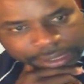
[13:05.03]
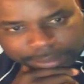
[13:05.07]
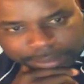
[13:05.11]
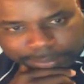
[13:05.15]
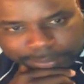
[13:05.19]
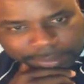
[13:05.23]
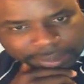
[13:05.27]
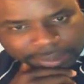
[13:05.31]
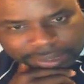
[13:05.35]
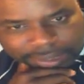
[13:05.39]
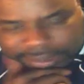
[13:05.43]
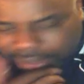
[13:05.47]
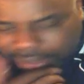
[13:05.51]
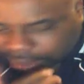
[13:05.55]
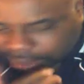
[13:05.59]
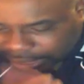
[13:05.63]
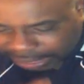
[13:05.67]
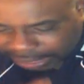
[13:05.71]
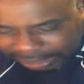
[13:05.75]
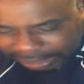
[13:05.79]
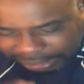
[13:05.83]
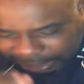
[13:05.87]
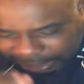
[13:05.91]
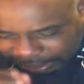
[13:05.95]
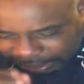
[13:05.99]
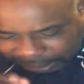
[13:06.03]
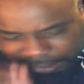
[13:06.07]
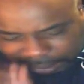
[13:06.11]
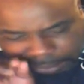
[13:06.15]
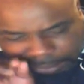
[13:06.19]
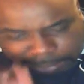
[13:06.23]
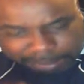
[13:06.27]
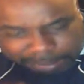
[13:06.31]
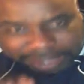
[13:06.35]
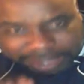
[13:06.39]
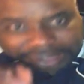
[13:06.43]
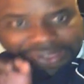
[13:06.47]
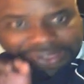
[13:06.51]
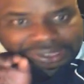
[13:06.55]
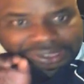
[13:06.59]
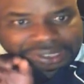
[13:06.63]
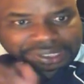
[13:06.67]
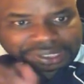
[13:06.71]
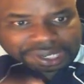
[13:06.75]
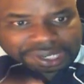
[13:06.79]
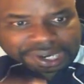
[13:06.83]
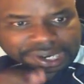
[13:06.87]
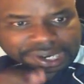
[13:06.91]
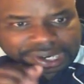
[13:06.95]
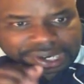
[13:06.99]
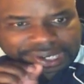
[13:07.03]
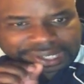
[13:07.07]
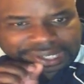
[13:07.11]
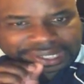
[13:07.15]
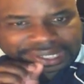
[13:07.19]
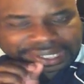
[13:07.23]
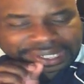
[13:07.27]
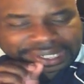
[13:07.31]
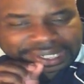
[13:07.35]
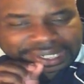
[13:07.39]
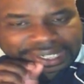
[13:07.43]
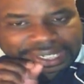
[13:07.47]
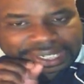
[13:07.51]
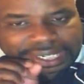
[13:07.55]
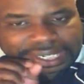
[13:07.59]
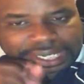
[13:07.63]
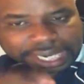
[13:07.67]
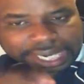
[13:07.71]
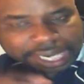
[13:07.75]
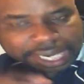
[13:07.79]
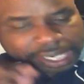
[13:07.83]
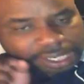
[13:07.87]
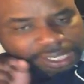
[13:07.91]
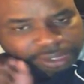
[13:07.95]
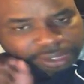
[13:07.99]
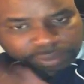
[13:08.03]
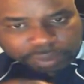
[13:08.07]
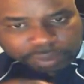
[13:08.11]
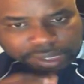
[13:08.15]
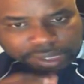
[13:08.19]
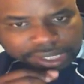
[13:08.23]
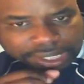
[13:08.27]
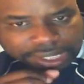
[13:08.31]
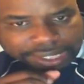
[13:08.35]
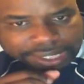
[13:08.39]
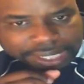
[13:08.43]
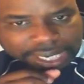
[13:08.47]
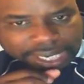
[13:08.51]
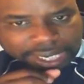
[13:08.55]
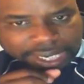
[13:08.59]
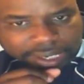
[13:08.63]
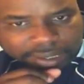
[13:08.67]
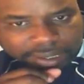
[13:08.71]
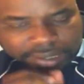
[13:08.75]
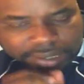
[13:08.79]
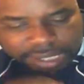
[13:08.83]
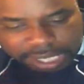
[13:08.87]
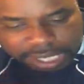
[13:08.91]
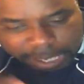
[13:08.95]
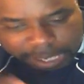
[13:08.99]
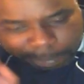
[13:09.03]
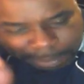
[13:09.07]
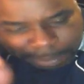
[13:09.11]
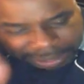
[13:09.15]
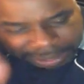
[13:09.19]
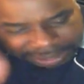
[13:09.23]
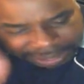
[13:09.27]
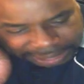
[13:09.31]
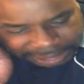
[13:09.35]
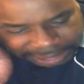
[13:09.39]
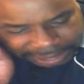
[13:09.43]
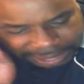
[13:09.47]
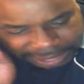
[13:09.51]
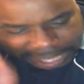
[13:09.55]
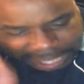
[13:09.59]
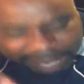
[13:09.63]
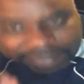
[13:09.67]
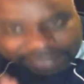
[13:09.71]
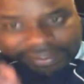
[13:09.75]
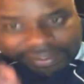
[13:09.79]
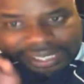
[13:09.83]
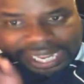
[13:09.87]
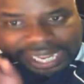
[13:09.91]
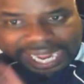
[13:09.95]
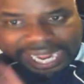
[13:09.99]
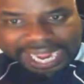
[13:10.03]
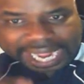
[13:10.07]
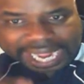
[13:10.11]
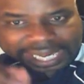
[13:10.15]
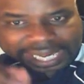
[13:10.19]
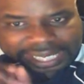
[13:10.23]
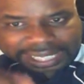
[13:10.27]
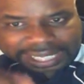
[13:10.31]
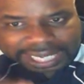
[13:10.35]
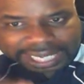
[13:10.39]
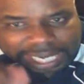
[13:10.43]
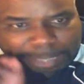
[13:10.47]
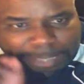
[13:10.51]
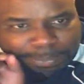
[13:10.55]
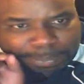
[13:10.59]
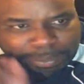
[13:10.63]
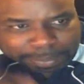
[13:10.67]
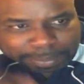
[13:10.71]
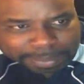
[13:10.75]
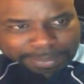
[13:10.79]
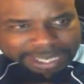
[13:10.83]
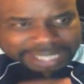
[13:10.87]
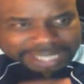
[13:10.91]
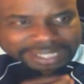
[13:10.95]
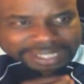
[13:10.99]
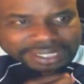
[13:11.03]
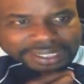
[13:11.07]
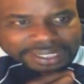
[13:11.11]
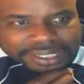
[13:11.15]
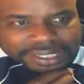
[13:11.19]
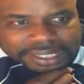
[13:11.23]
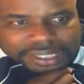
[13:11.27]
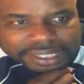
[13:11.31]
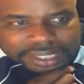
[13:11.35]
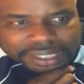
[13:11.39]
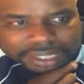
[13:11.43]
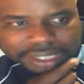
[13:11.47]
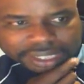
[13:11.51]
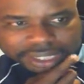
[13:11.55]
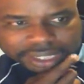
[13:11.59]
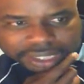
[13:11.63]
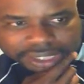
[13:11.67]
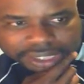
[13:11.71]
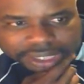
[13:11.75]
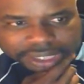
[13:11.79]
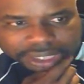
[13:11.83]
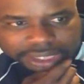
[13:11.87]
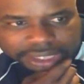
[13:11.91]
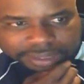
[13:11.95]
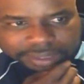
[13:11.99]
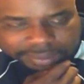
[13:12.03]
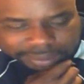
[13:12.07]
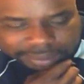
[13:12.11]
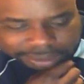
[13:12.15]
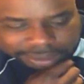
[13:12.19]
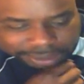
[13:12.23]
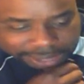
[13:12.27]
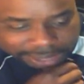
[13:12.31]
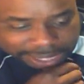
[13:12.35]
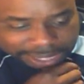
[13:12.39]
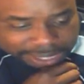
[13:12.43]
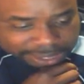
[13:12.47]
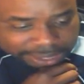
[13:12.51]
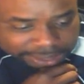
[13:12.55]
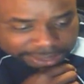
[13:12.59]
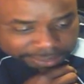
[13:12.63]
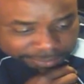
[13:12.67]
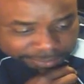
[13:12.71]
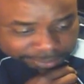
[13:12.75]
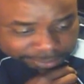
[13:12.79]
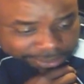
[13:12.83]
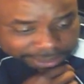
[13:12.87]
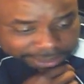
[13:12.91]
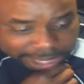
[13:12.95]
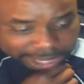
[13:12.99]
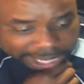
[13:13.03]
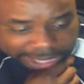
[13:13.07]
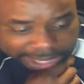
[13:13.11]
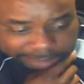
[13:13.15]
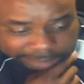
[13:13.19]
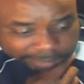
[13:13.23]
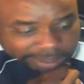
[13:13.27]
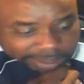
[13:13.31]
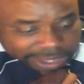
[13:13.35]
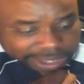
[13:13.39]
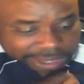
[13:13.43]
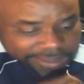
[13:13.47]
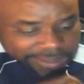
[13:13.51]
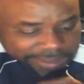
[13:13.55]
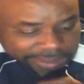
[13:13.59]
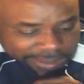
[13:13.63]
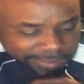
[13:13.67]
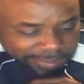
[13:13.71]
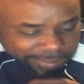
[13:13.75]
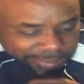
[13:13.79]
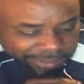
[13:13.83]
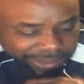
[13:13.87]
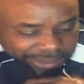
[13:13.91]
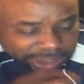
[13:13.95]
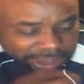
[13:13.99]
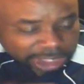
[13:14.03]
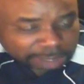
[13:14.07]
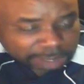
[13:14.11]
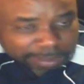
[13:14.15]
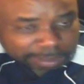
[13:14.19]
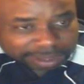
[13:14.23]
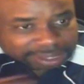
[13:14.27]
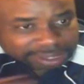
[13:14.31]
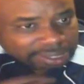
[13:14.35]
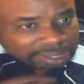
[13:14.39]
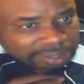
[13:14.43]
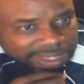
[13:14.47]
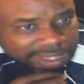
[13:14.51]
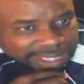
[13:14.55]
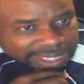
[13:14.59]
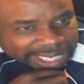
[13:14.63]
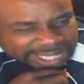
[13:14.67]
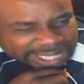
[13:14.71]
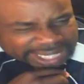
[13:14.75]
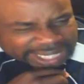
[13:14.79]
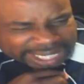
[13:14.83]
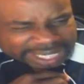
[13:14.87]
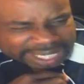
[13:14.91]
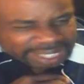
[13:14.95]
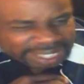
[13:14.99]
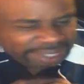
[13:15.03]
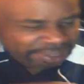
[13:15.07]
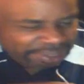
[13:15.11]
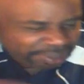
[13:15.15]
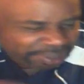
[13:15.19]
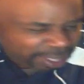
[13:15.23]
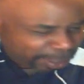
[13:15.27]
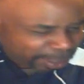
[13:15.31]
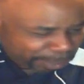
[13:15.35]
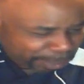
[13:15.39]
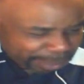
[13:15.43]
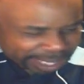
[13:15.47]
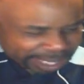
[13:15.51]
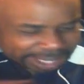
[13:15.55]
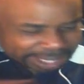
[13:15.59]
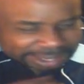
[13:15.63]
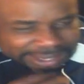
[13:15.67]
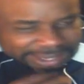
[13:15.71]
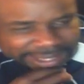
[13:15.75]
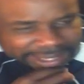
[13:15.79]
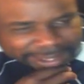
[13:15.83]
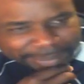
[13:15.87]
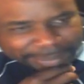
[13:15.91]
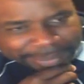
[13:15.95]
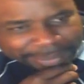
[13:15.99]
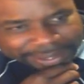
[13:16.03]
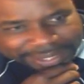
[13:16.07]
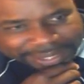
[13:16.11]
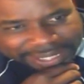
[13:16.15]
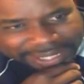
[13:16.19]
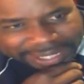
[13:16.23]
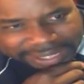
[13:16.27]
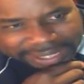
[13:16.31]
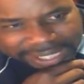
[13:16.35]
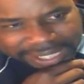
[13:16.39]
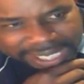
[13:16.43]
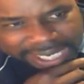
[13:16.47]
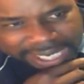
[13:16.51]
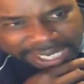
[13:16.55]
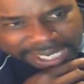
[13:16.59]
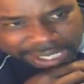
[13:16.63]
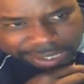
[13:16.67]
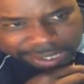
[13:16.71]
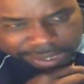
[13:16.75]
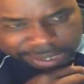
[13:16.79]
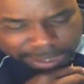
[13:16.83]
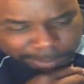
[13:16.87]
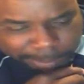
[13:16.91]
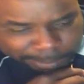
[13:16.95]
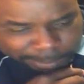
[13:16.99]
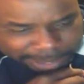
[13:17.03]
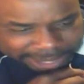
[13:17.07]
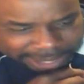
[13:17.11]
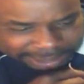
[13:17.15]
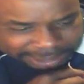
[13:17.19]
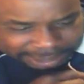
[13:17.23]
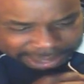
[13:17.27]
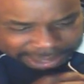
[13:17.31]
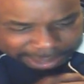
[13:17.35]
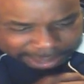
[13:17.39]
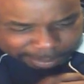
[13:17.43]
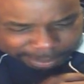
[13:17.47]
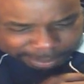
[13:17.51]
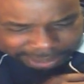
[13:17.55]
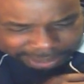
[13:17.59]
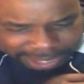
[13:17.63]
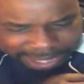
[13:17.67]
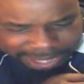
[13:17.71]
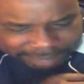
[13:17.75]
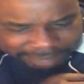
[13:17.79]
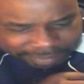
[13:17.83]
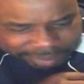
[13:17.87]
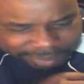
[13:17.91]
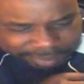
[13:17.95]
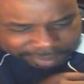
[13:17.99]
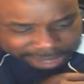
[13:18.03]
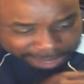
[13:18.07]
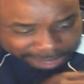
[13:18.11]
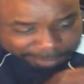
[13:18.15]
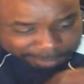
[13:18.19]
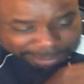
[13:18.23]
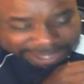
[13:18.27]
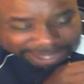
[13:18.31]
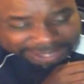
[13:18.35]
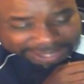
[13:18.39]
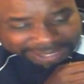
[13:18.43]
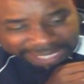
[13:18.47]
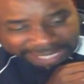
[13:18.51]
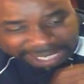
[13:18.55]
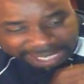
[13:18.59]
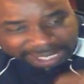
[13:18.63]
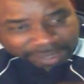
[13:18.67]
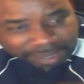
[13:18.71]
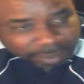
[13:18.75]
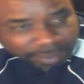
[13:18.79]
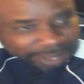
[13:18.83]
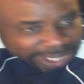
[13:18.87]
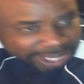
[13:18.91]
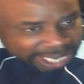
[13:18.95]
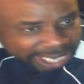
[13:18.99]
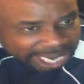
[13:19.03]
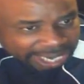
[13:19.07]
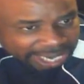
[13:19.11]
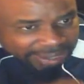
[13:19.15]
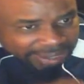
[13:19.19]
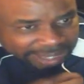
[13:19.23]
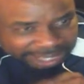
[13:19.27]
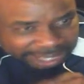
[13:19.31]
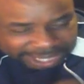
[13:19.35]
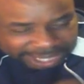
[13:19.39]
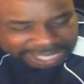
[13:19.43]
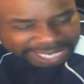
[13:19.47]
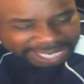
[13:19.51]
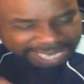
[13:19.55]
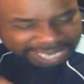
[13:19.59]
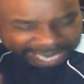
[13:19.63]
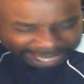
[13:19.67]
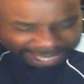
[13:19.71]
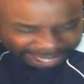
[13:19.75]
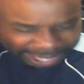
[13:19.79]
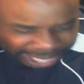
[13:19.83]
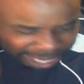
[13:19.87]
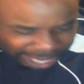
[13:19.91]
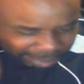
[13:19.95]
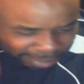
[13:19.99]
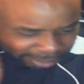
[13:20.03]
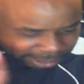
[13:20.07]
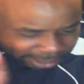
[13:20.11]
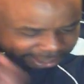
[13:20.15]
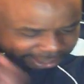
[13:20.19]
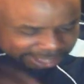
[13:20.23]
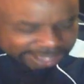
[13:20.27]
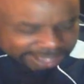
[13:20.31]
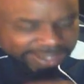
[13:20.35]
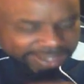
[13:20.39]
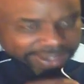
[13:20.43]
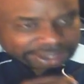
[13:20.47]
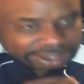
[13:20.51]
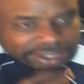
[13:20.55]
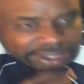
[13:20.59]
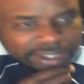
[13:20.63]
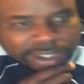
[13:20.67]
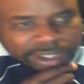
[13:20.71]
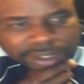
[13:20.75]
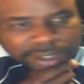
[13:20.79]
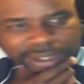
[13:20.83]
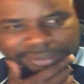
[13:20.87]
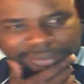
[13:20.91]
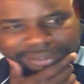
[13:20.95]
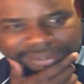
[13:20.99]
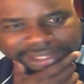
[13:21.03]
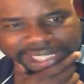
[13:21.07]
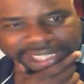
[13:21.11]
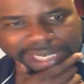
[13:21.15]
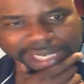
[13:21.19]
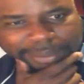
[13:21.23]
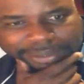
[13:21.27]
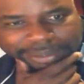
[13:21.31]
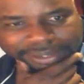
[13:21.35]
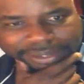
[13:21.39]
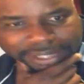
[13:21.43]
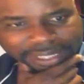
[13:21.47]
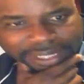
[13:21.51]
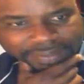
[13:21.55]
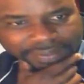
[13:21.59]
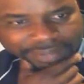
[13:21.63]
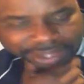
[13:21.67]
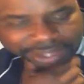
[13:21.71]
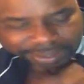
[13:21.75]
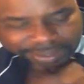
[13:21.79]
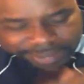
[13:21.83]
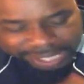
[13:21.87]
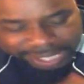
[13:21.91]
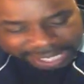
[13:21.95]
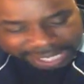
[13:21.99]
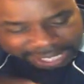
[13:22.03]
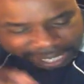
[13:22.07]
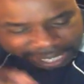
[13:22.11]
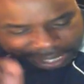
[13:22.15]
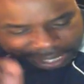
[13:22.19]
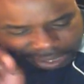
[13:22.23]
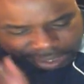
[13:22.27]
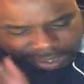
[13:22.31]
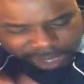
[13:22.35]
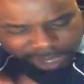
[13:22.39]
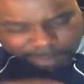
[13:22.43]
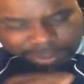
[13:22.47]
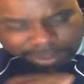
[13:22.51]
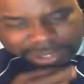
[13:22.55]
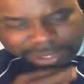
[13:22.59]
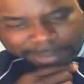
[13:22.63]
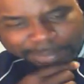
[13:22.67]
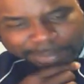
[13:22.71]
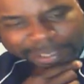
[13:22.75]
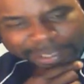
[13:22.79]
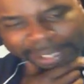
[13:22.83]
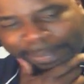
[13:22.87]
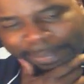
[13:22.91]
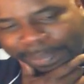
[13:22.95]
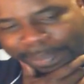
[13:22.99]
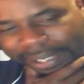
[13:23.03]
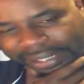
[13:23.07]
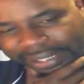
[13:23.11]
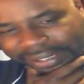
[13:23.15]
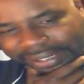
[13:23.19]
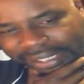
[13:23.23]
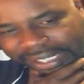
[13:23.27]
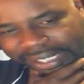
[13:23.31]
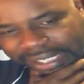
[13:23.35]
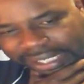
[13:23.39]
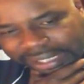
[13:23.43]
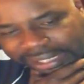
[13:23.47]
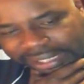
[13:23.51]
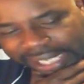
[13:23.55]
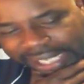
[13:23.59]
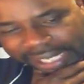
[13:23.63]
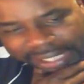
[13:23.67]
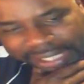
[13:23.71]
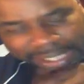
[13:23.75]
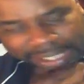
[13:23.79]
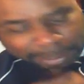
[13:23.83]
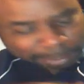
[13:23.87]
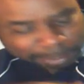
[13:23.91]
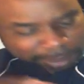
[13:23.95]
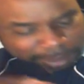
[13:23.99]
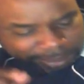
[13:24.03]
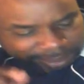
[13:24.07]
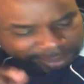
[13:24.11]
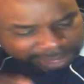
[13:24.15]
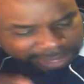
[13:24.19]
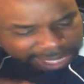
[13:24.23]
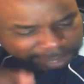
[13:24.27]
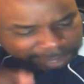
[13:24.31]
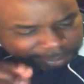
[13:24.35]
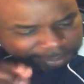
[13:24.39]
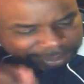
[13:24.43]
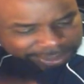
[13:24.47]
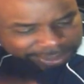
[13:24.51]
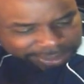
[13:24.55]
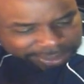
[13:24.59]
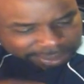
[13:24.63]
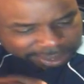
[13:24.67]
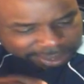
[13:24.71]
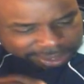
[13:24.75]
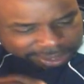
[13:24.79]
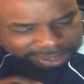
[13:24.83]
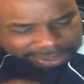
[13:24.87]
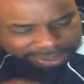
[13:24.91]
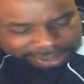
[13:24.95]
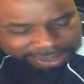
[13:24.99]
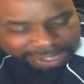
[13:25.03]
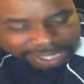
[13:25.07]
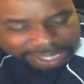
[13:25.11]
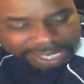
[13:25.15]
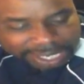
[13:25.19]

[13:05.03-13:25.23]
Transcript: Boy, it's, it's so much to learn in this word, y'all. But the devil had to get permission. Well, Satan was like, well, you know, Job is only like that because you done blessed him with this. You done blessed him with that. If you let me take away all that, I guarantee you Job going to stop serving you. And you know what the big picture is that, that the Most High was showing us?